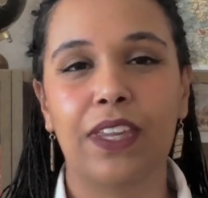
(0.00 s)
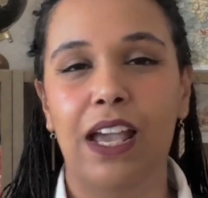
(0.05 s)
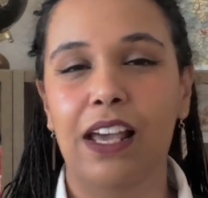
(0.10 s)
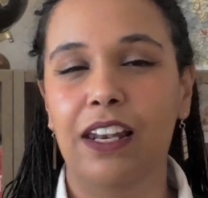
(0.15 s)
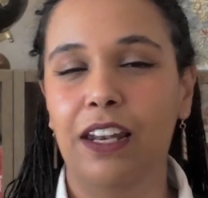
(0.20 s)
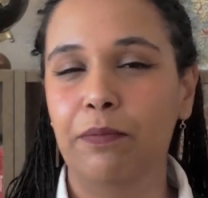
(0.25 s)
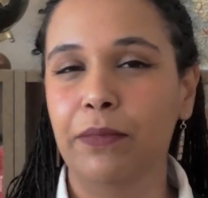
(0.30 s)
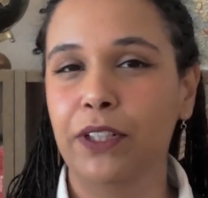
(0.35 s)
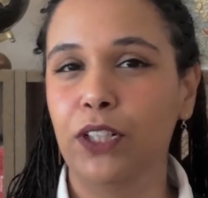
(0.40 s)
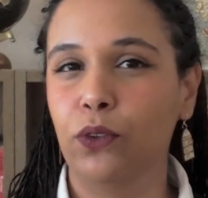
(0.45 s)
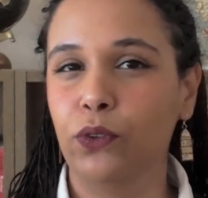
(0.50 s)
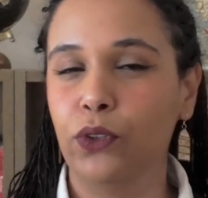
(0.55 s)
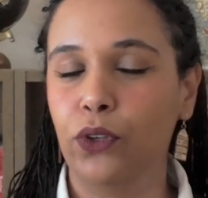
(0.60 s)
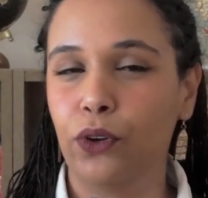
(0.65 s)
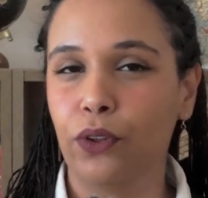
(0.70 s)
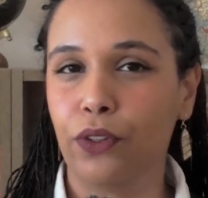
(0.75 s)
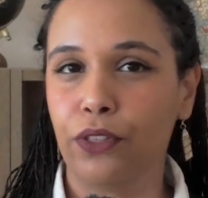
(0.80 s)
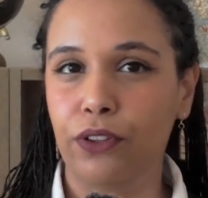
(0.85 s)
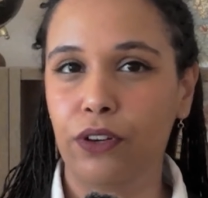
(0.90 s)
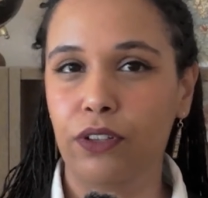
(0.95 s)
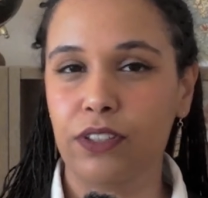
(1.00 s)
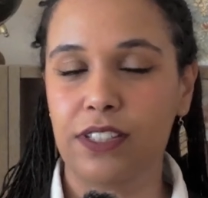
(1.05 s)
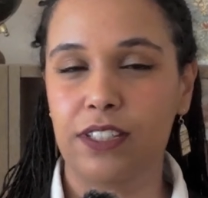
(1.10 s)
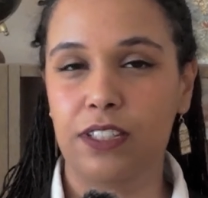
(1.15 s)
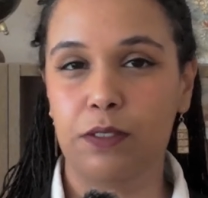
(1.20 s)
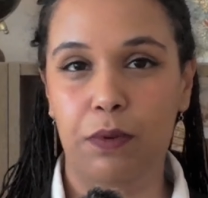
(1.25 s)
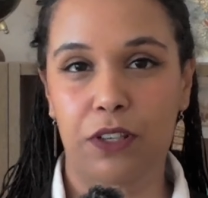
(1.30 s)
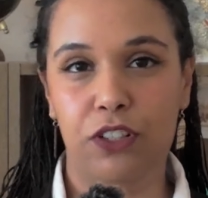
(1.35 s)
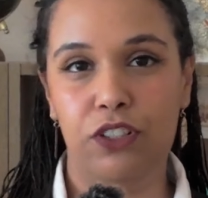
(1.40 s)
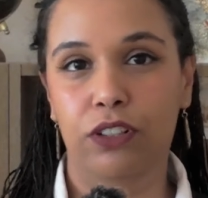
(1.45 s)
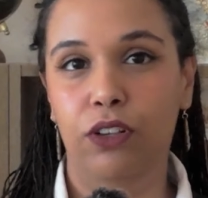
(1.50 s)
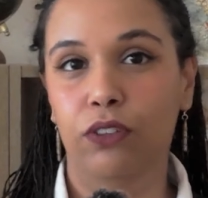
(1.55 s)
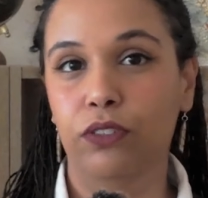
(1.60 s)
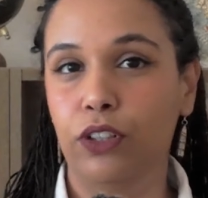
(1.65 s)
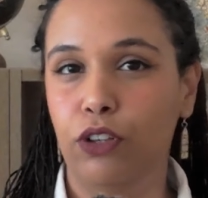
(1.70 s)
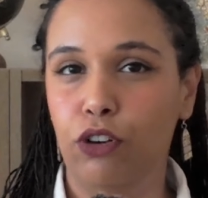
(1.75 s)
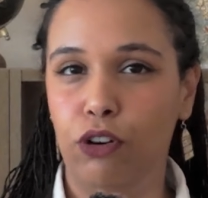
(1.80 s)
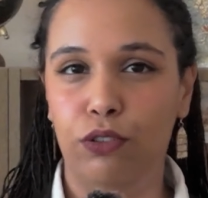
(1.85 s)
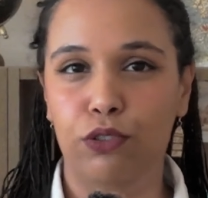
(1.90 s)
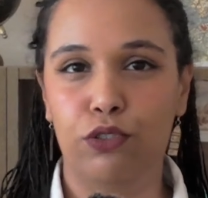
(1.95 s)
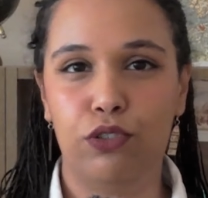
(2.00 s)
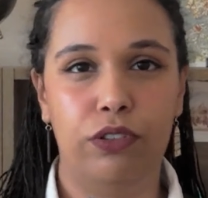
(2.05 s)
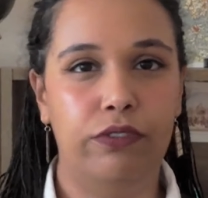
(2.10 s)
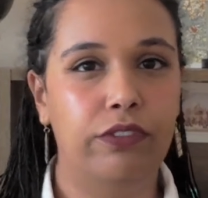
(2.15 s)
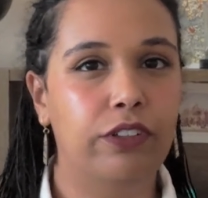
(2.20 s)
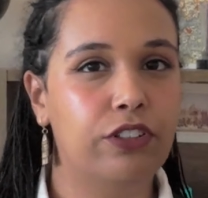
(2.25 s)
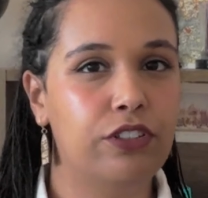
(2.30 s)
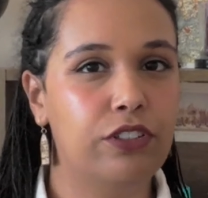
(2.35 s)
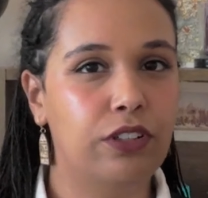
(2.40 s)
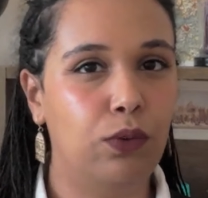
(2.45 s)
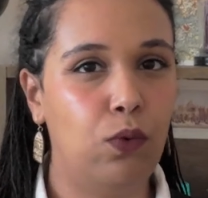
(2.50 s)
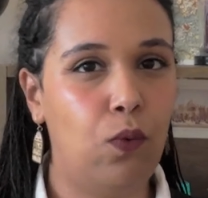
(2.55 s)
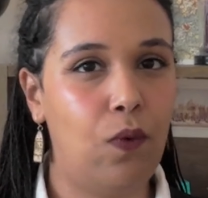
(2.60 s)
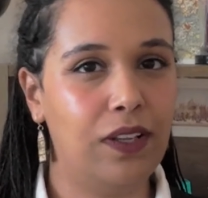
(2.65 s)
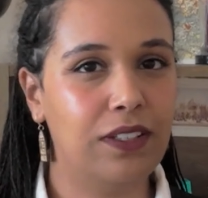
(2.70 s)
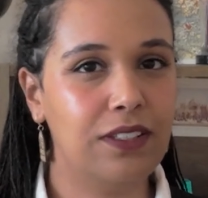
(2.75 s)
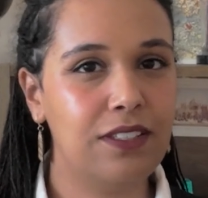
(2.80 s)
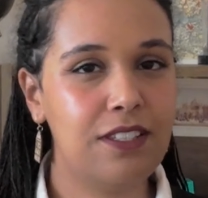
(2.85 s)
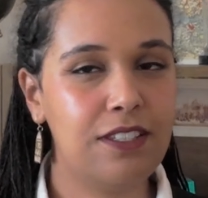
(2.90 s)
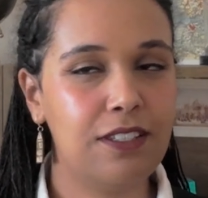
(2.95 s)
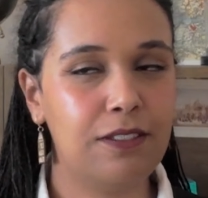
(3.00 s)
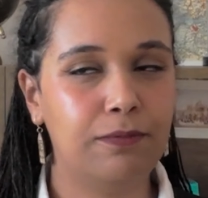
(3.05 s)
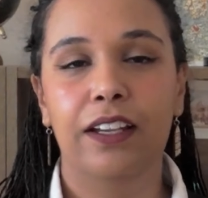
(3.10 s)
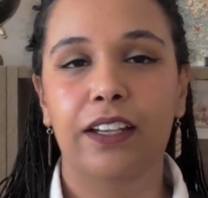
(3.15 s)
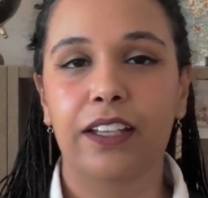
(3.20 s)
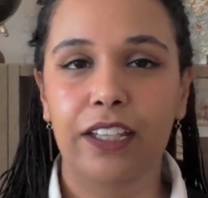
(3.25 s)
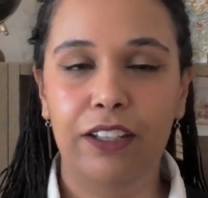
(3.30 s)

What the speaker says: And let me know your thoughts, especially on the controversial ones.